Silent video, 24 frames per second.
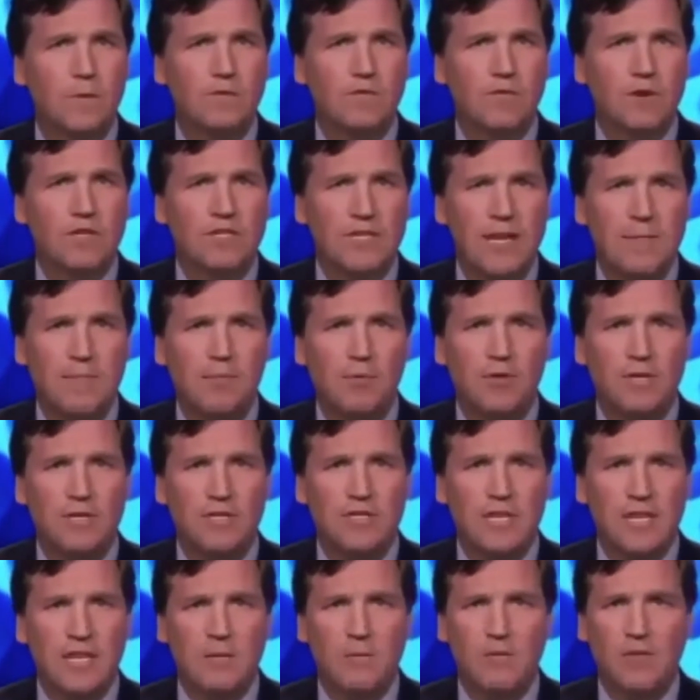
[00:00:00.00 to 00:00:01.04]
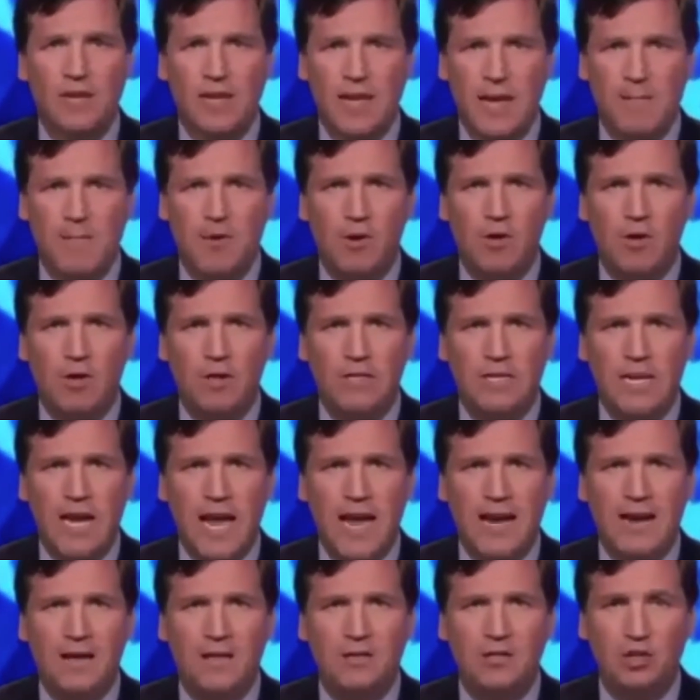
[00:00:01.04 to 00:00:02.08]
For example, the city where the chemical
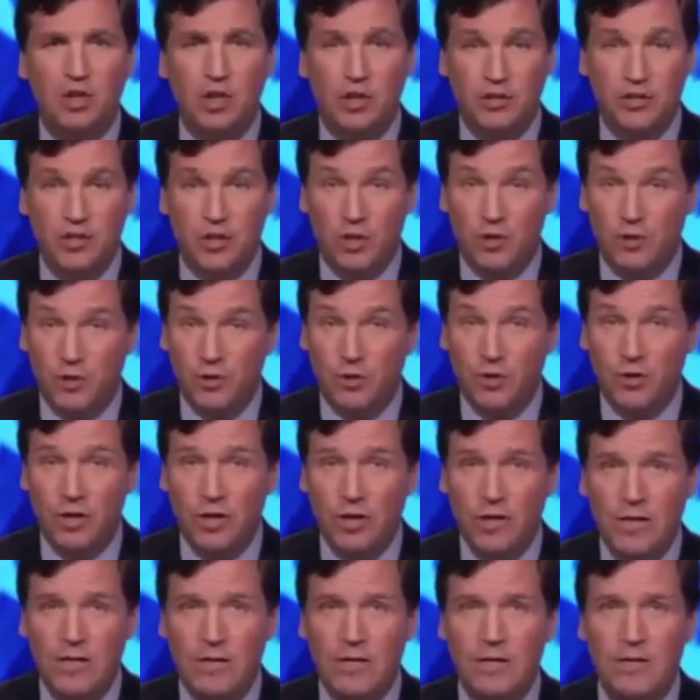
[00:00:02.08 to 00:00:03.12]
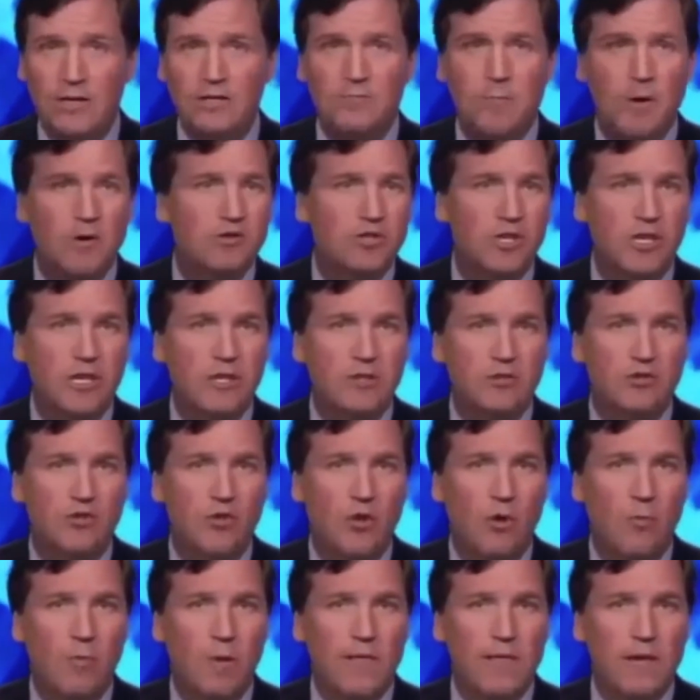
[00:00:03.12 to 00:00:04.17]
attack just occurred is mostly
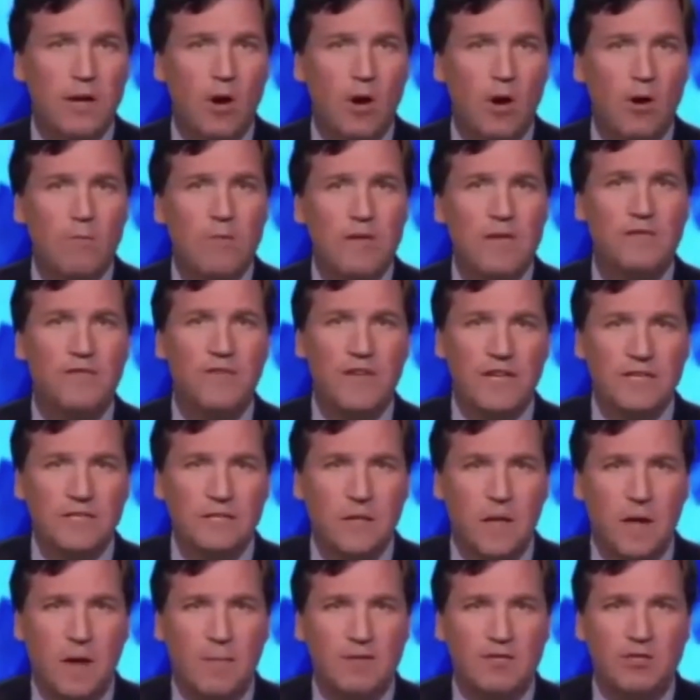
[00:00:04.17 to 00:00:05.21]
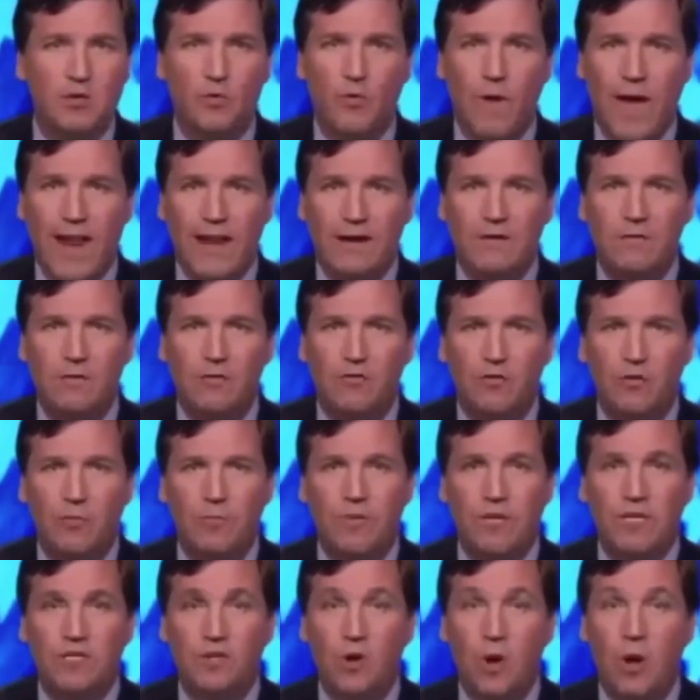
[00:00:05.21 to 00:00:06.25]
controlled by the Army of Islam. It's a radical
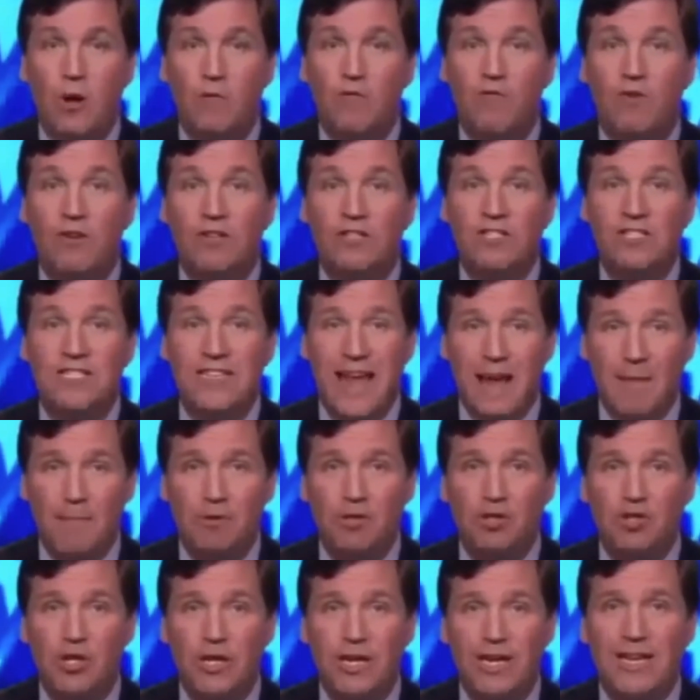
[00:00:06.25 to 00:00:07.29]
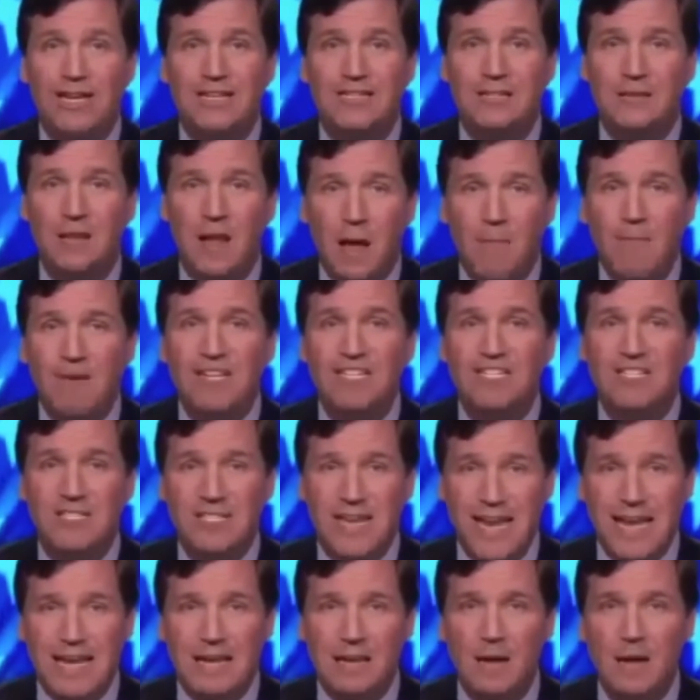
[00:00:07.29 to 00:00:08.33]
group that has called for establishing an Islamic
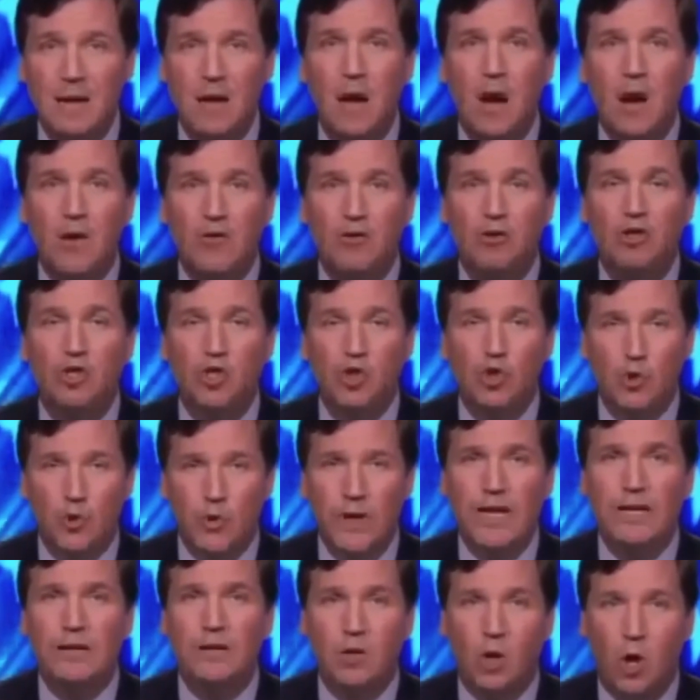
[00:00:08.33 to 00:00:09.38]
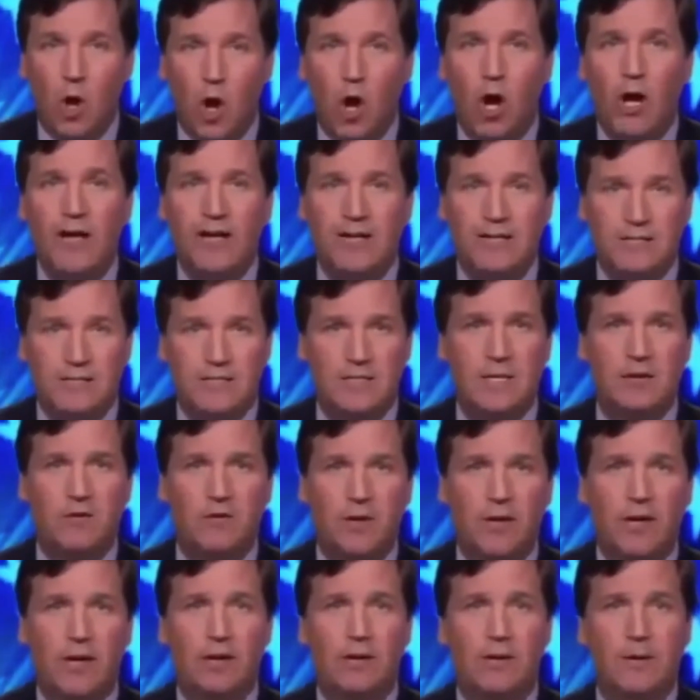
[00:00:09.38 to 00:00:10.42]
state under Sharia law in
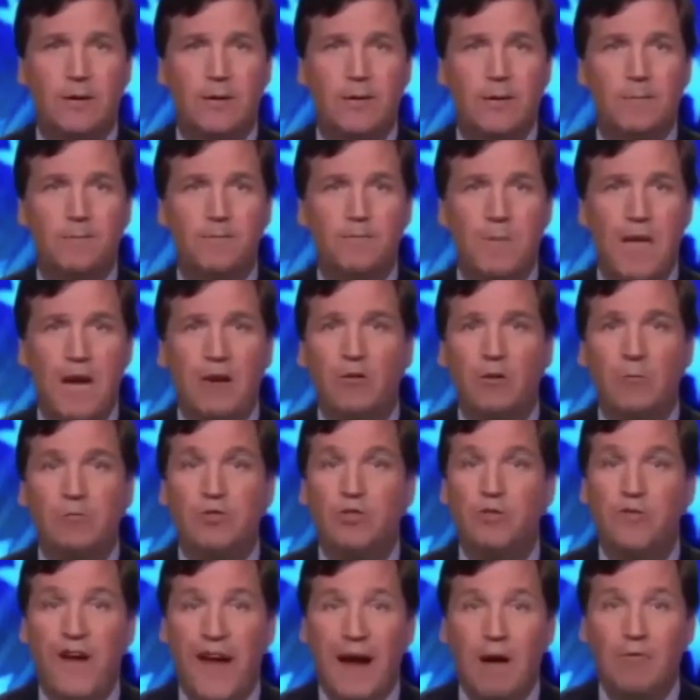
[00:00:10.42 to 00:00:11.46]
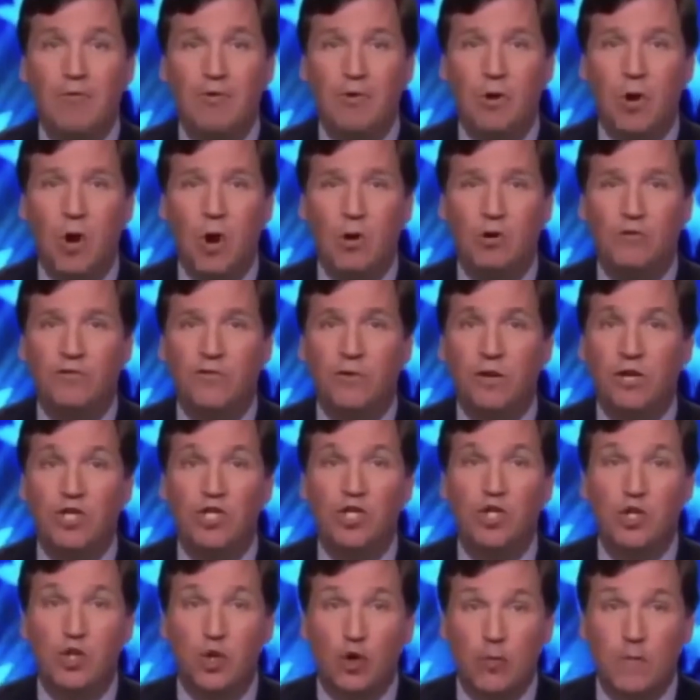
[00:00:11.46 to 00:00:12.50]
Syria. That group's founder called for
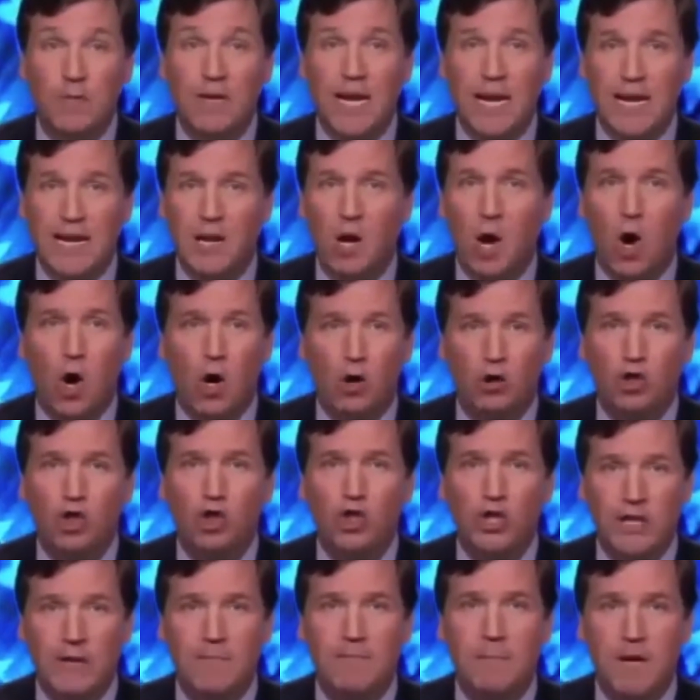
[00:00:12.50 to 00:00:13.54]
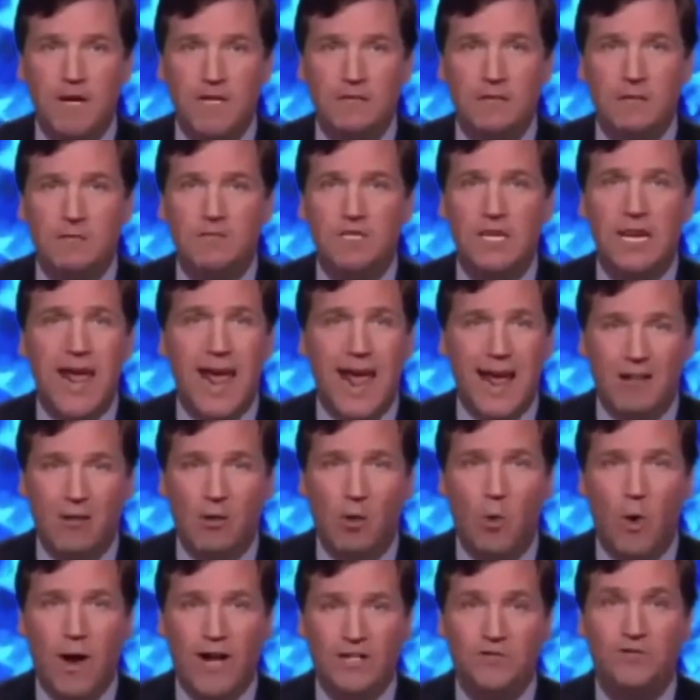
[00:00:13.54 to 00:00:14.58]
exterminating all Shia Muslims and
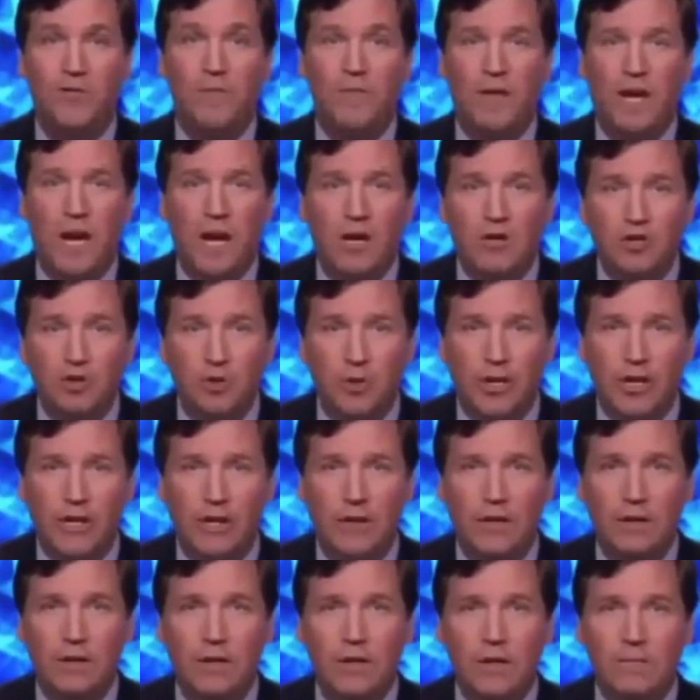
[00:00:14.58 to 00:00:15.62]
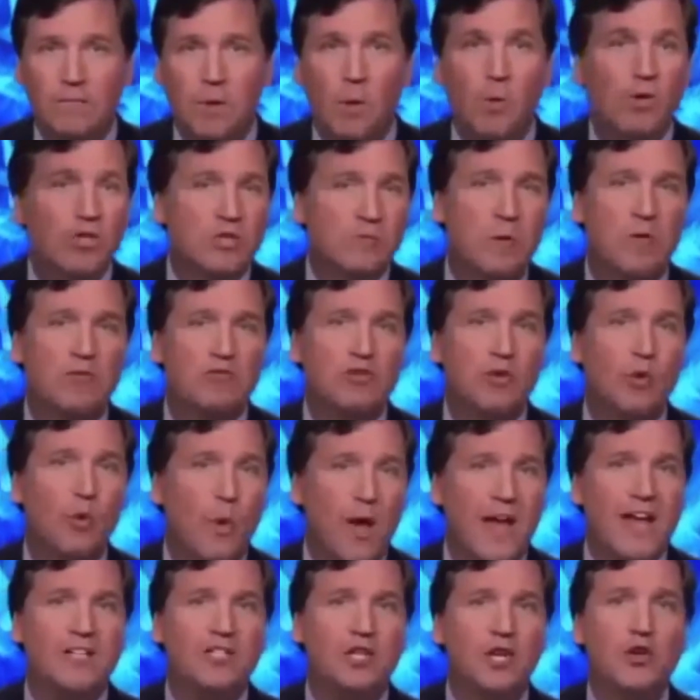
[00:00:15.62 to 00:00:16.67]
Alawites from the country. But we're supposed to
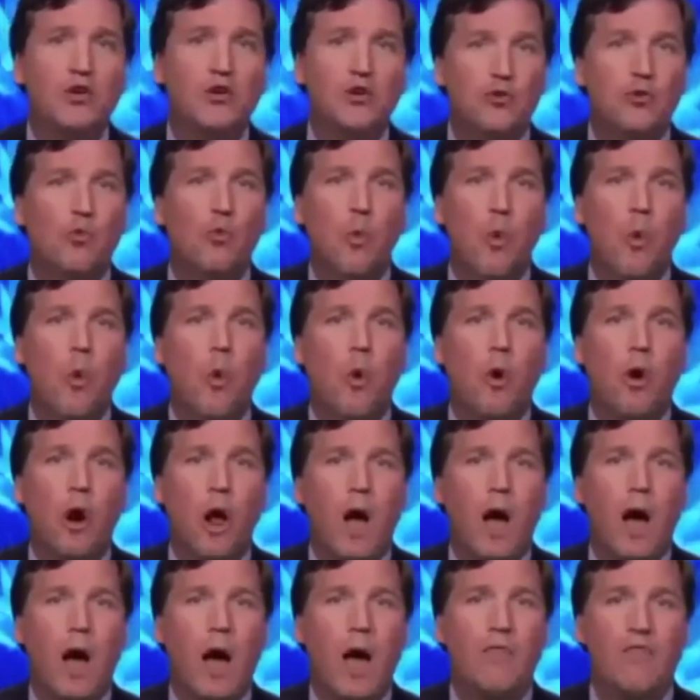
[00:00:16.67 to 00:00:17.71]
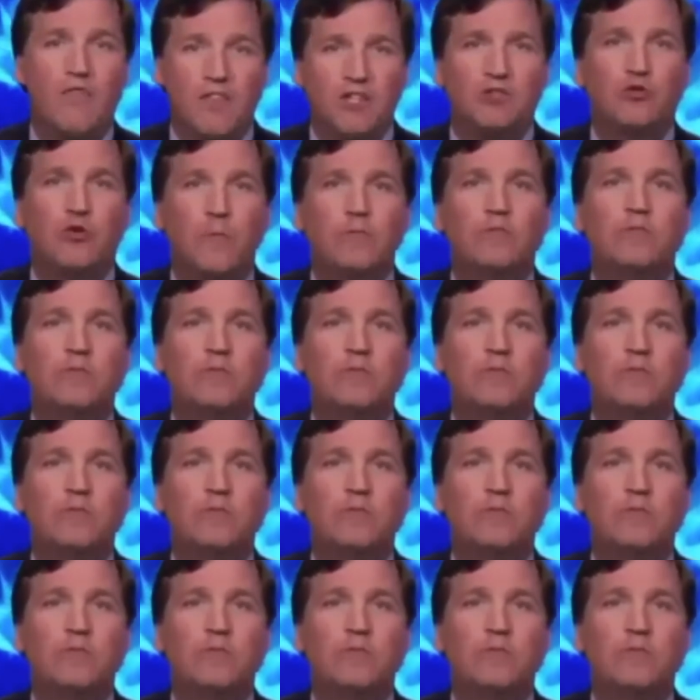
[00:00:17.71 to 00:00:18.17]
wage a new war on this group's